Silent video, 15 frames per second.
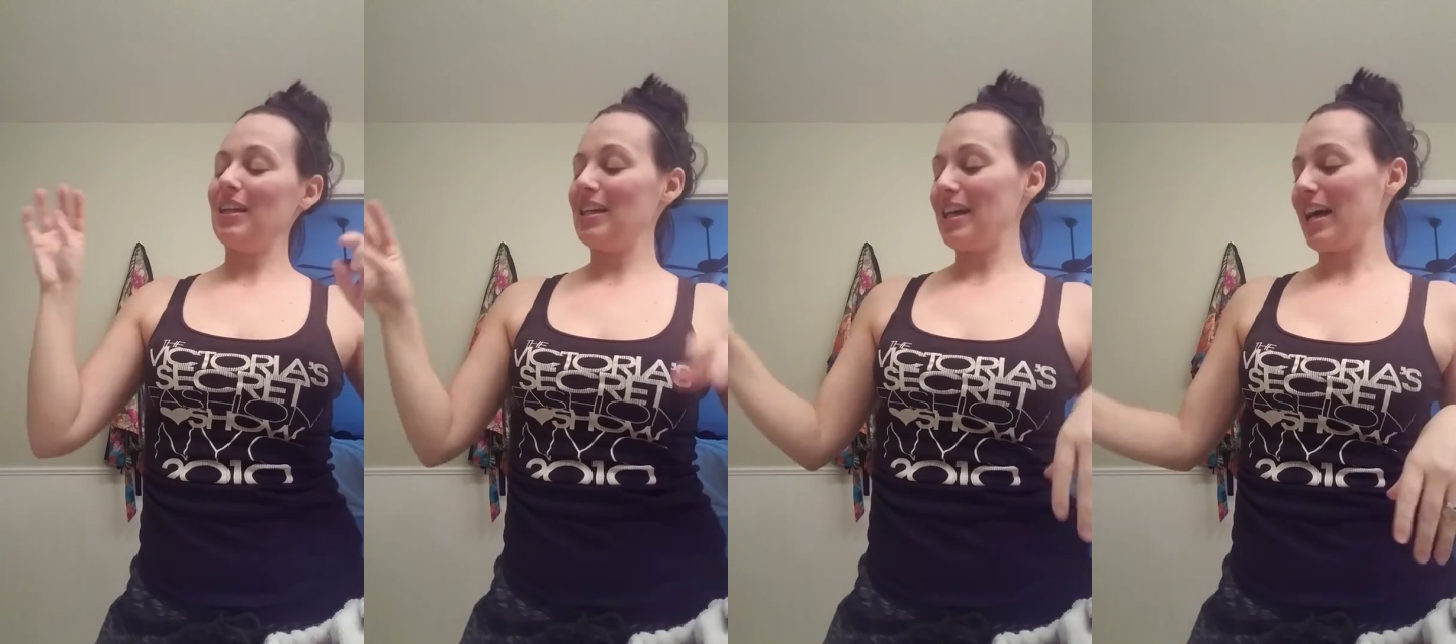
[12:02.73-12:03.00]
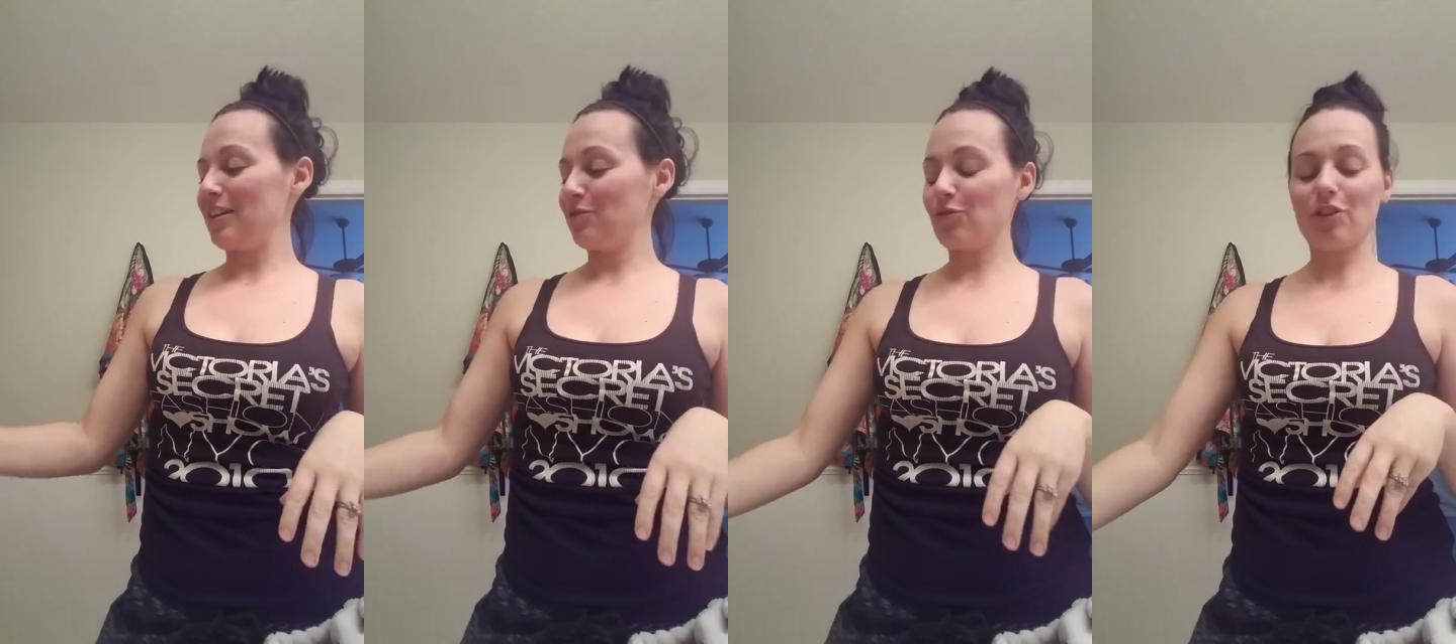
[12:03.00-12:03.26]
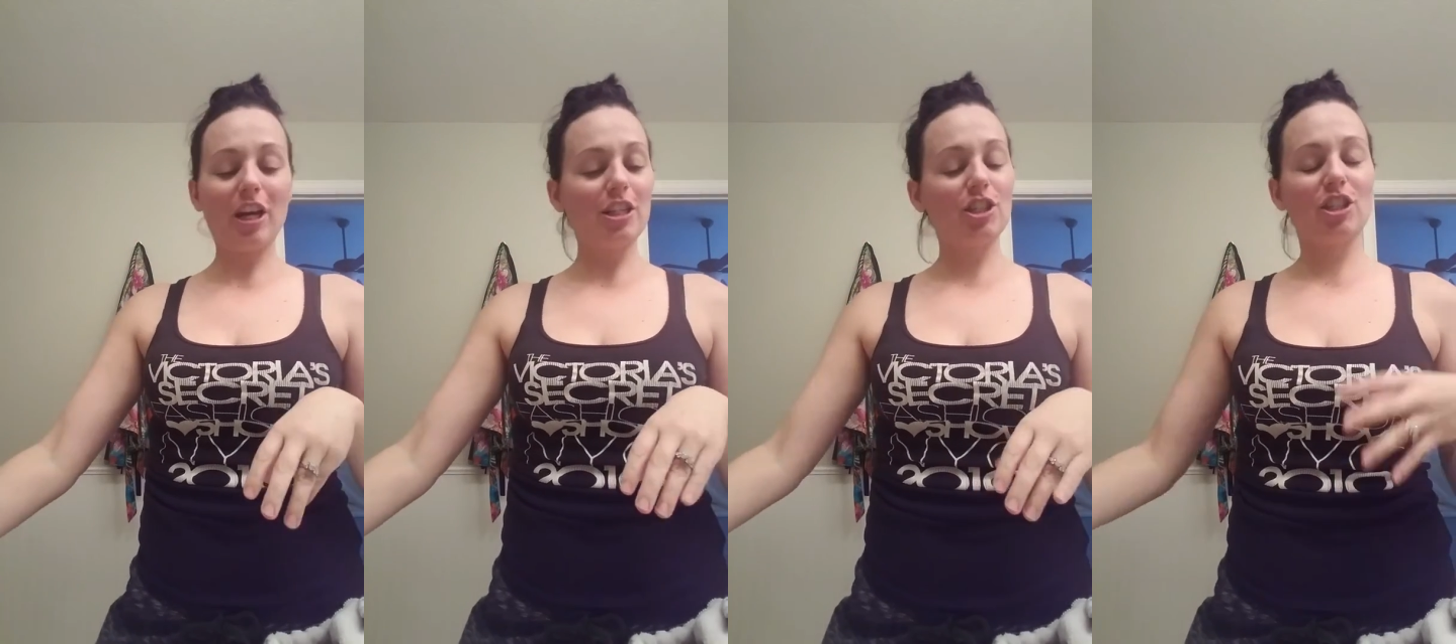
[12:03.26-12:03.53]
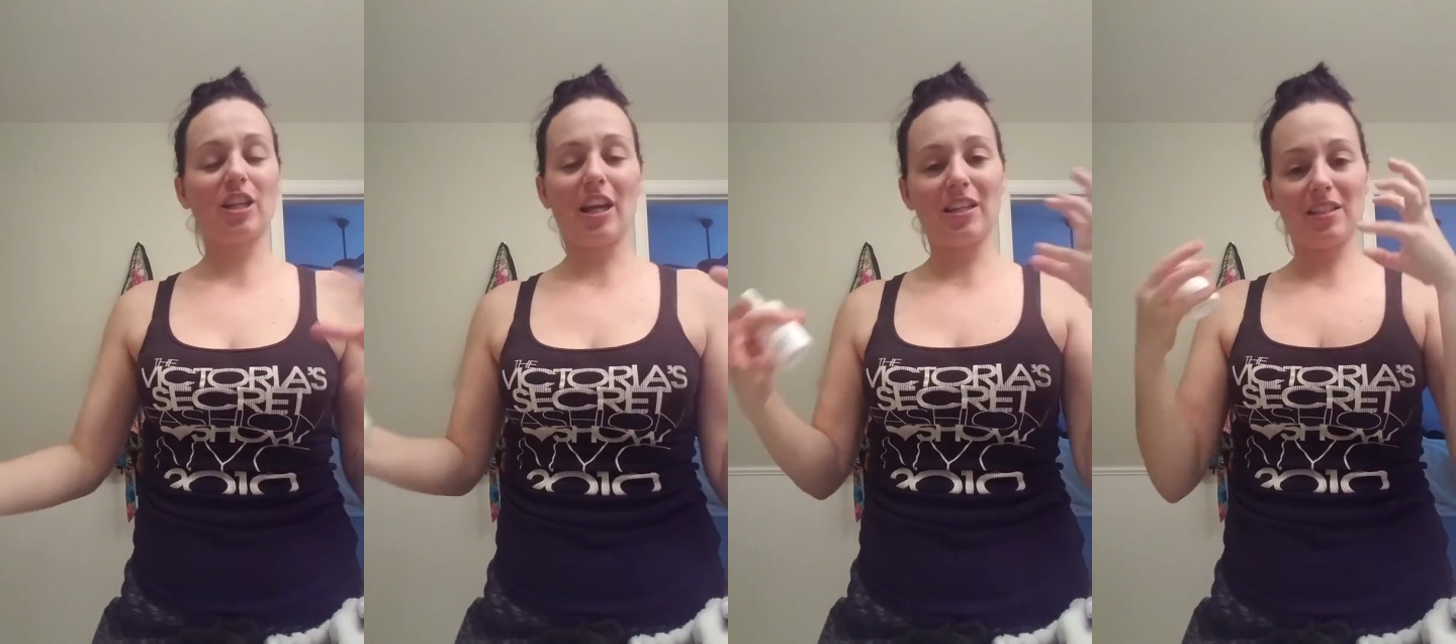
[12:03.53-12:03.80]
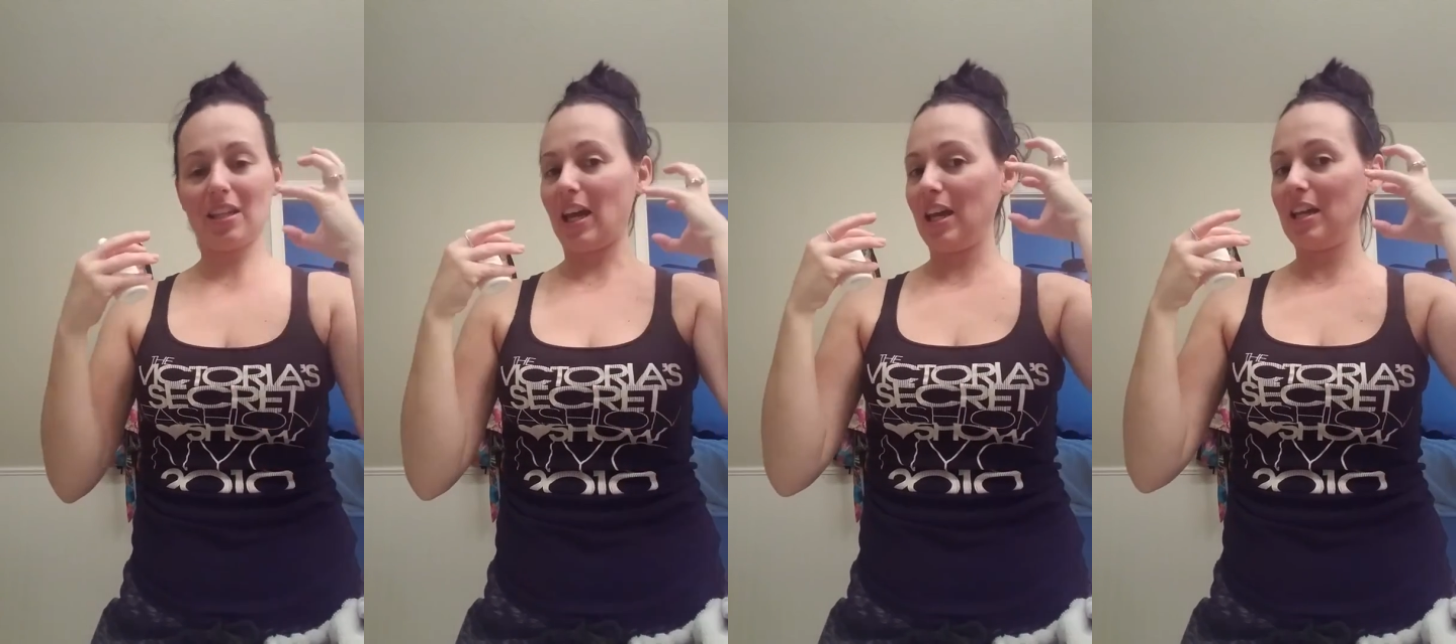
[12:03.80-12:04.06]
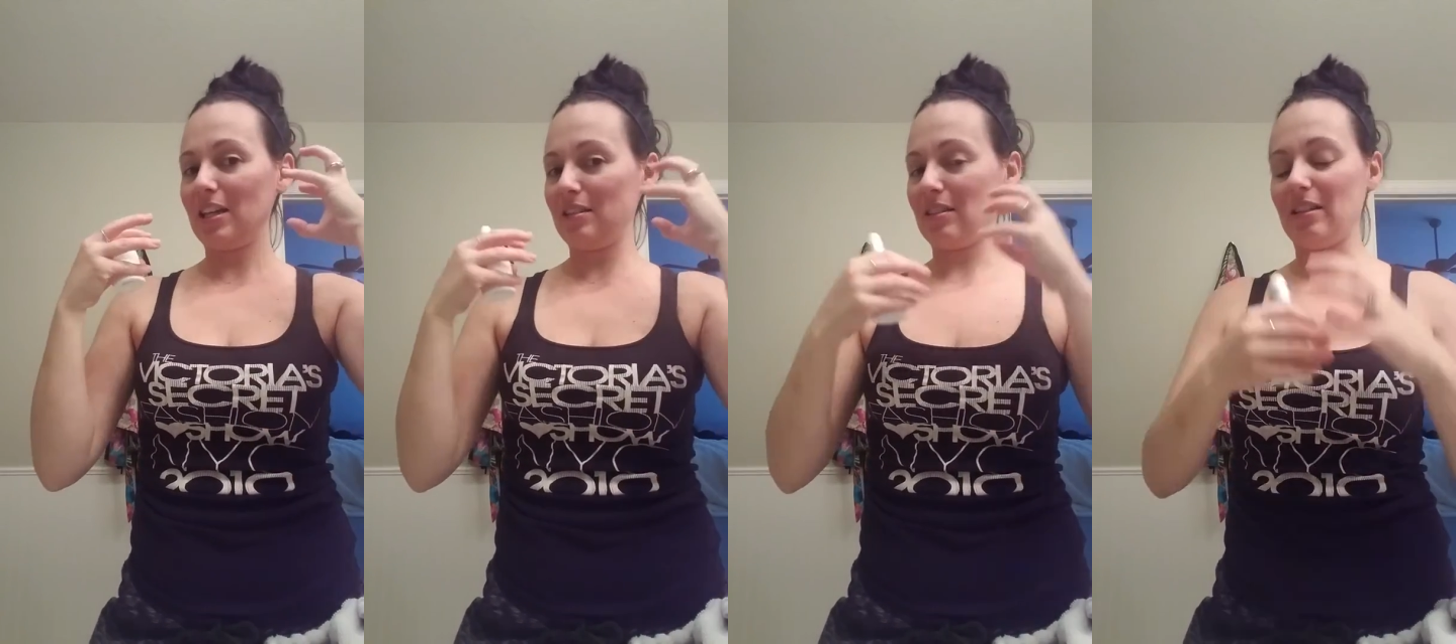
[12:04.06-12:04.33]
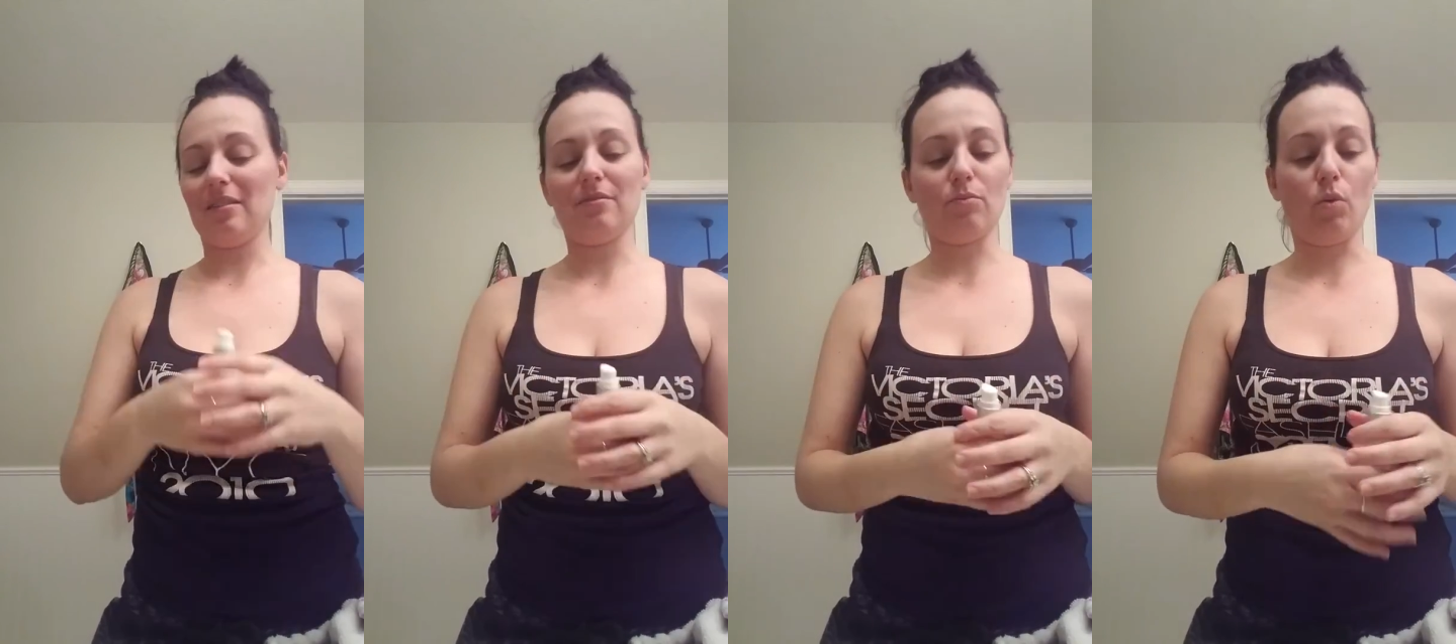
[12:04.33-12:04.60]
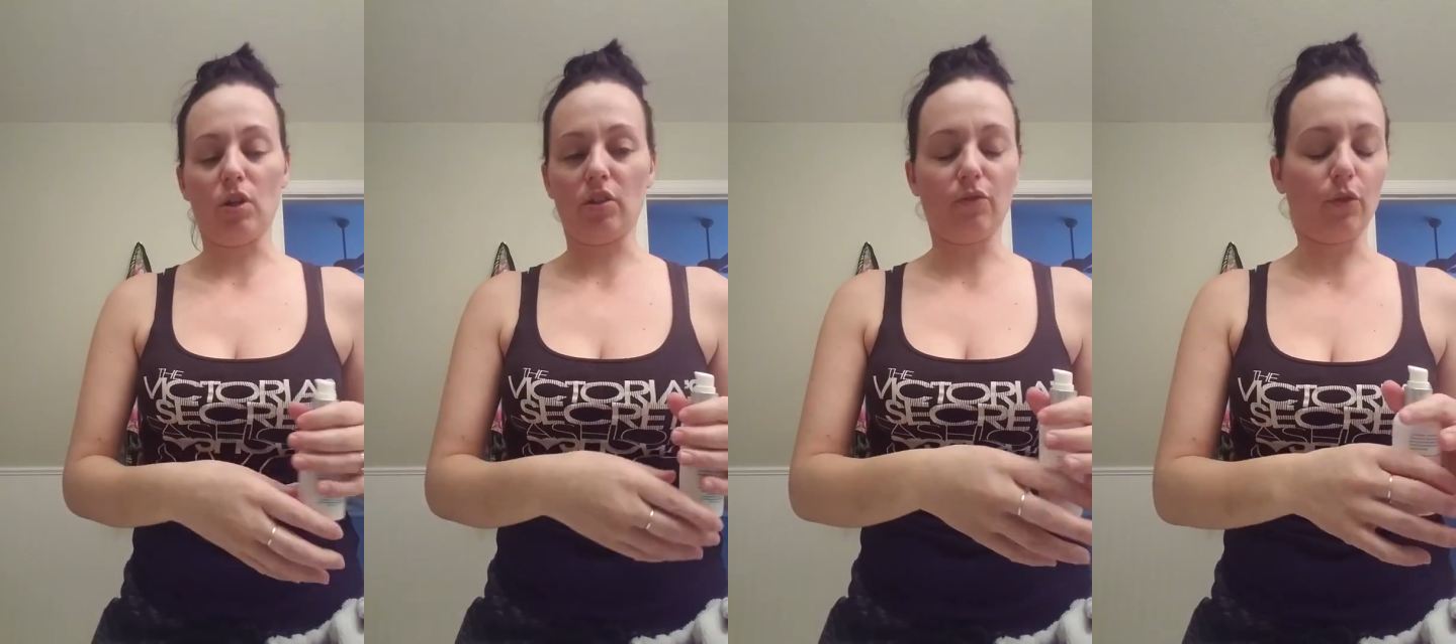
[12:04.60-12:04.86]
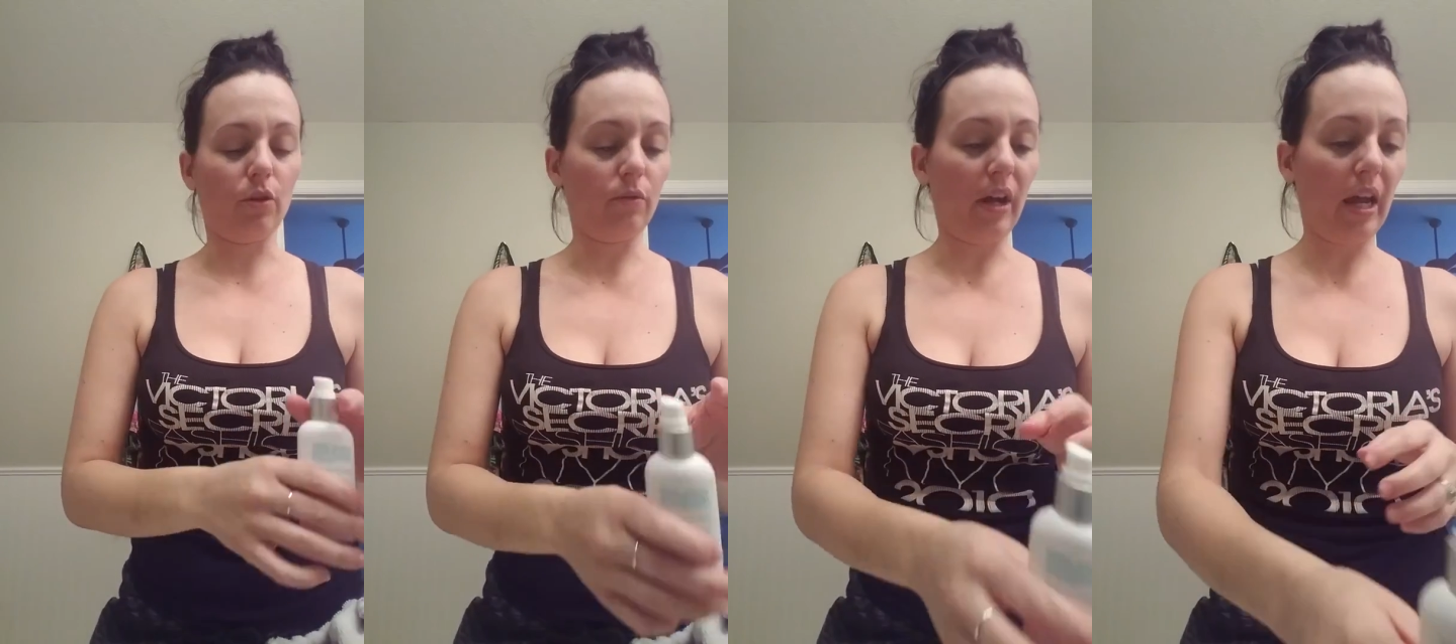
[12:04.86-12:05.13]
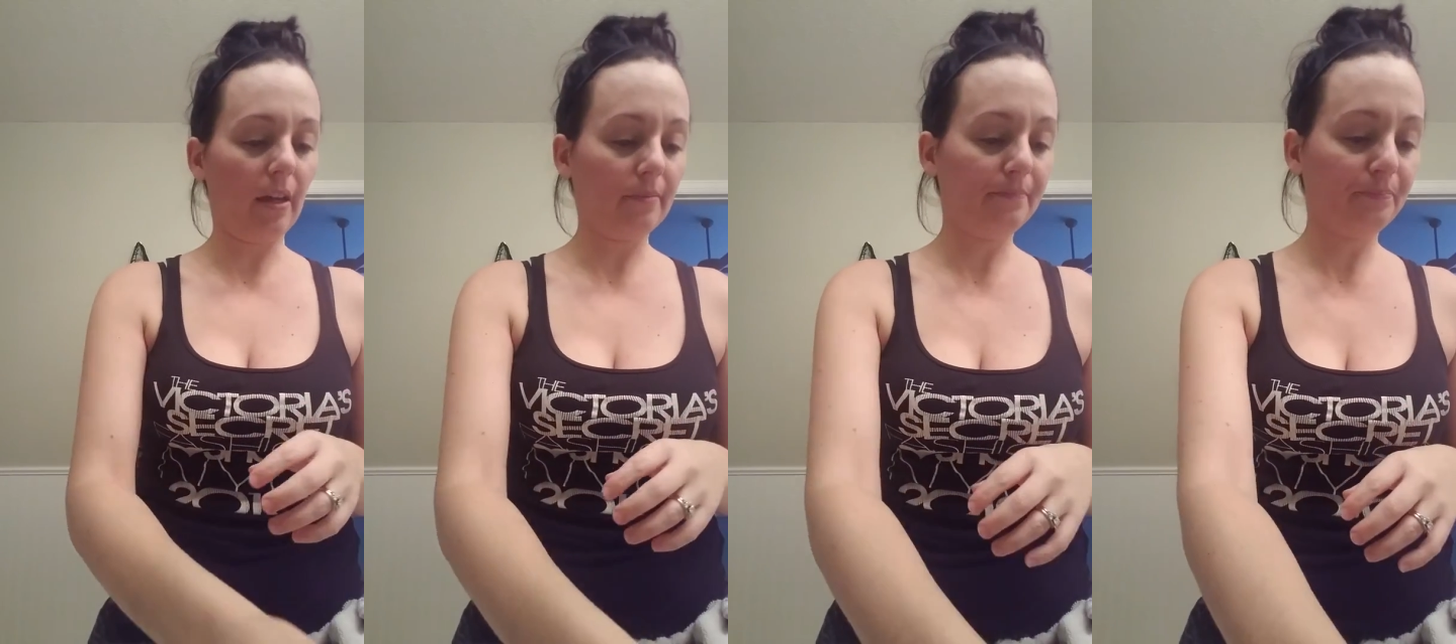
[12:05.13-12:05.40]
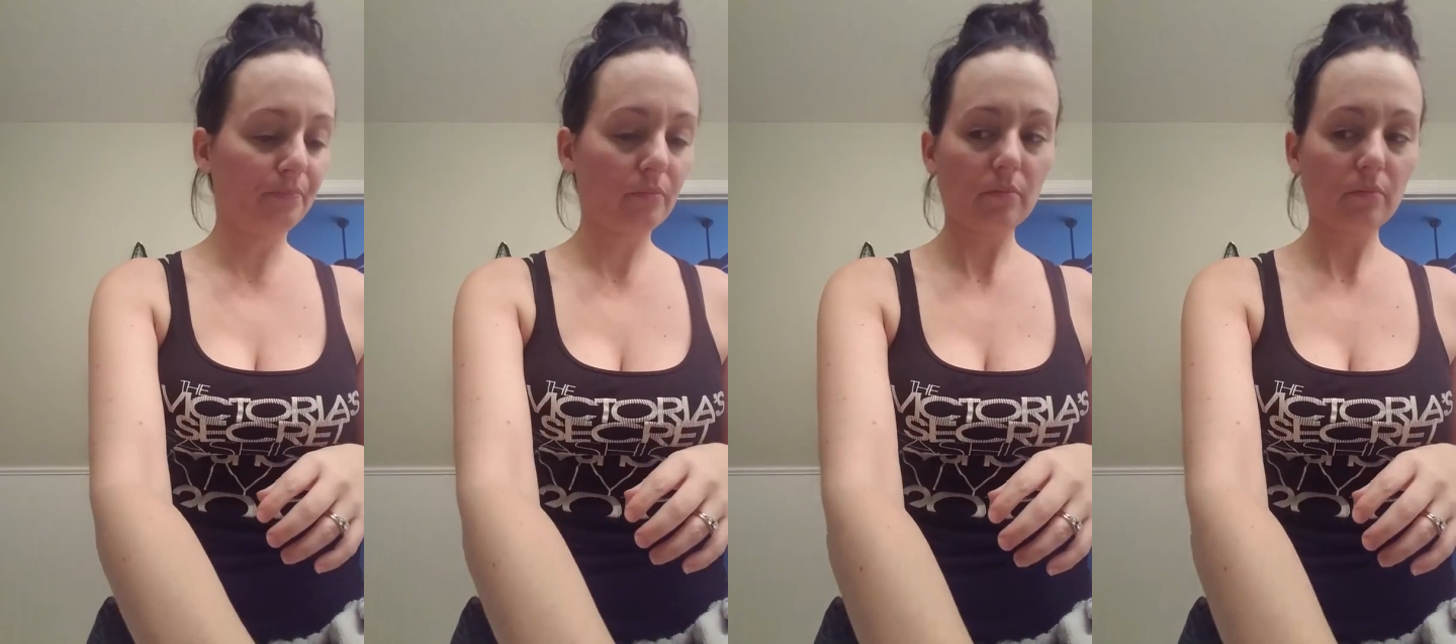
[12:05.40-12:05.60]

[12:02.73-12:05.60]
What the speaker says: and fresh and tight and wonderful, right?